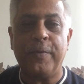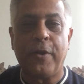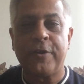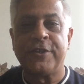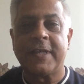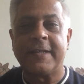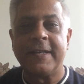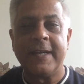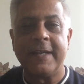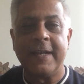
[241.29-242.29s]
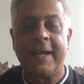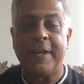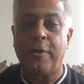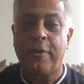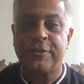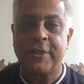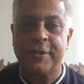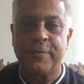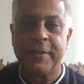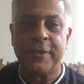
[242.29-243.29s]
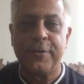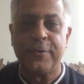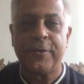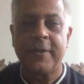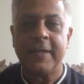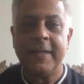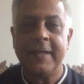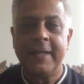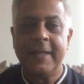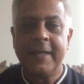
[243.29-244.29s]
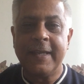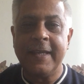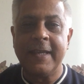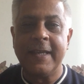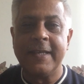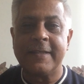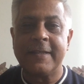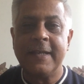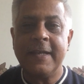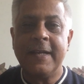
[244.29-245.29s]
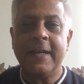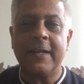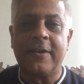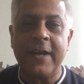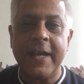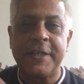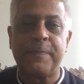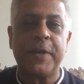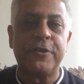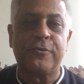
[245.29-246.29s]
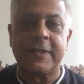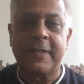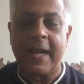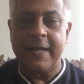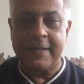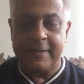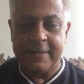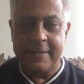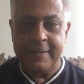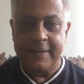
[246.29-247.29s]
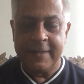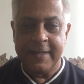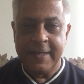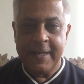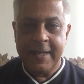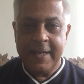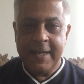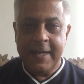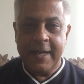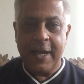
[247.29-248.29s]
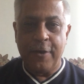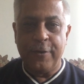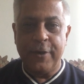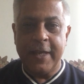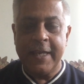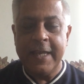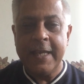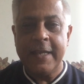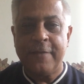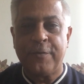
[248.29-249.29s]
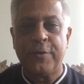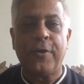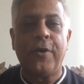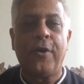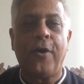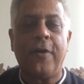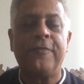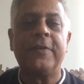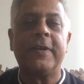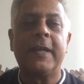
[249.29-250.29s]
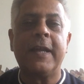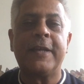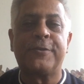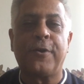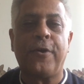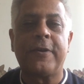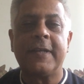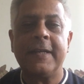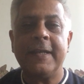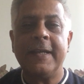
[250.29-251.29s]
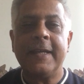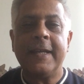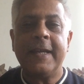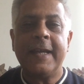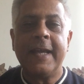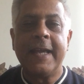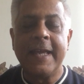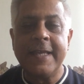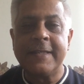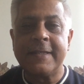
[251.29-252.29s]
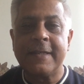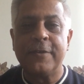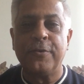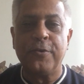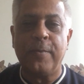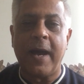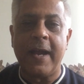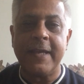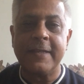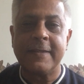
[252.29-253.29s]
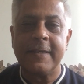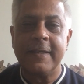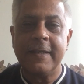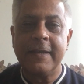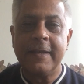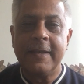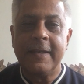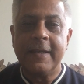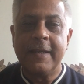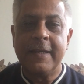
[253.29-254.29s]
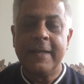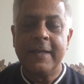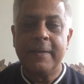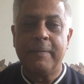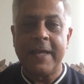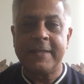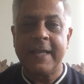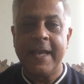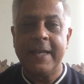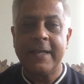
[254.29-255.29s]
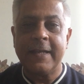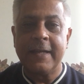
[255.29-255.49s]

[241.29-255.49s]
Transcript: not just in India and not just with the youth. He is a great spiritual scientist. Now, he would often exhort his Guru Bhais by saying,